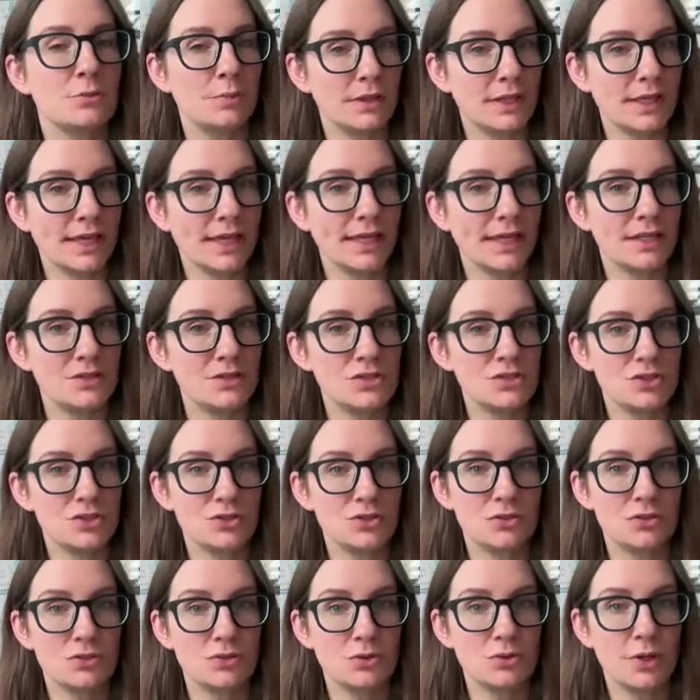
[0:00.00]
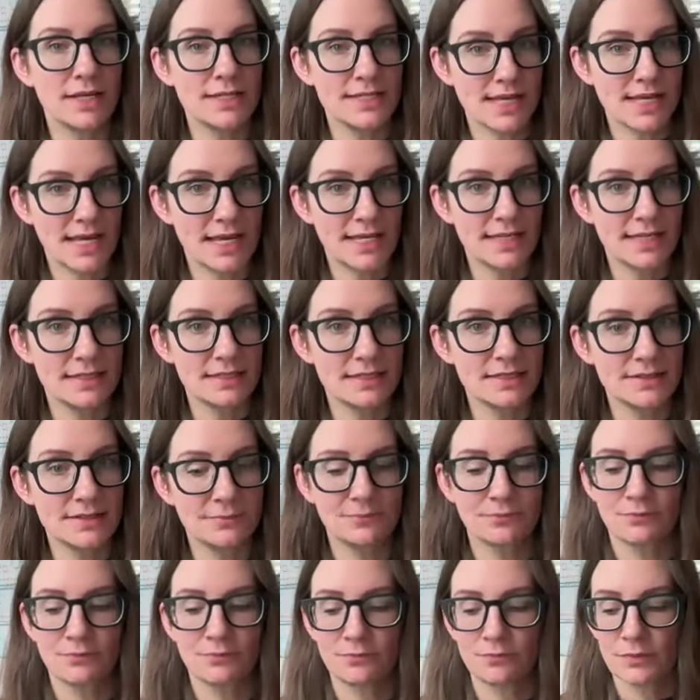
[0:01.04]
to plan to attend
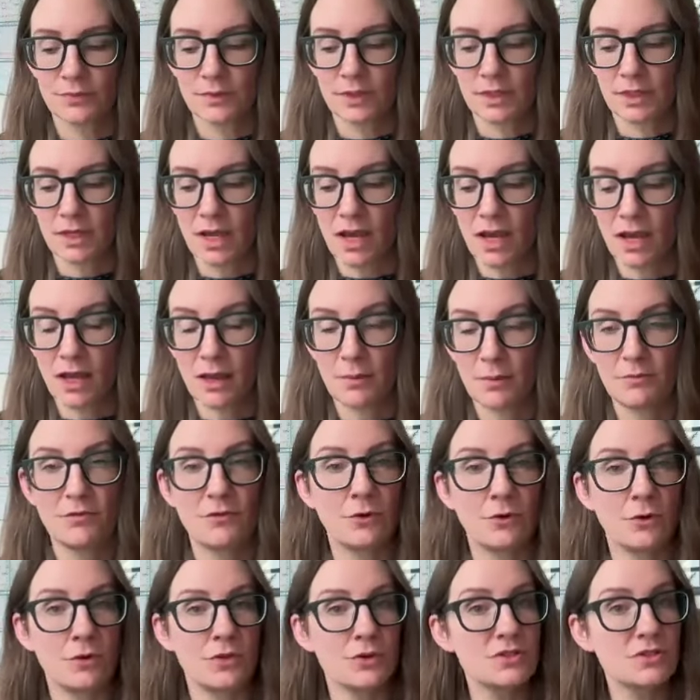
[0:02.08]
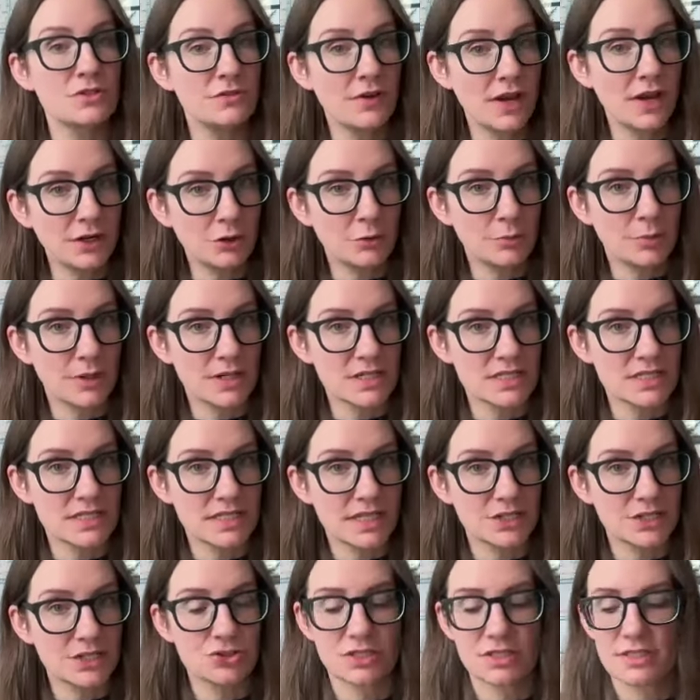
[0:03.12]
for those final
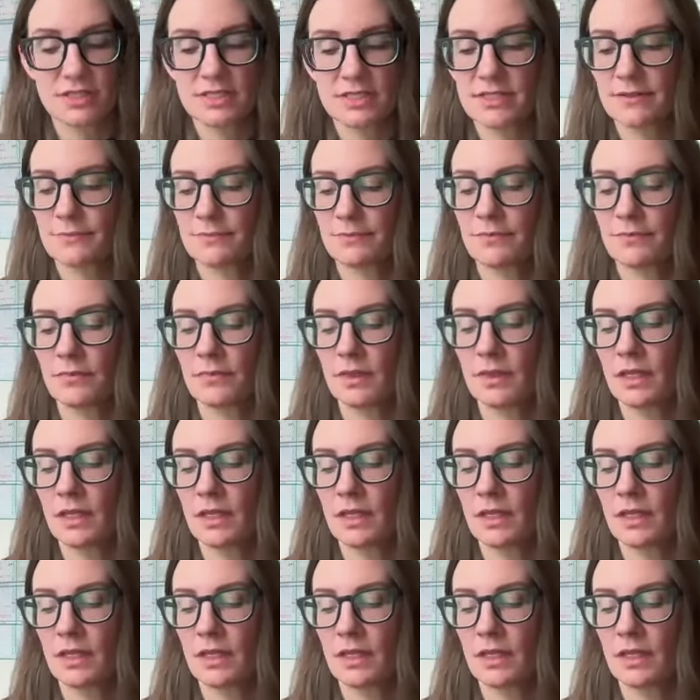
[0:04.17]
presentations.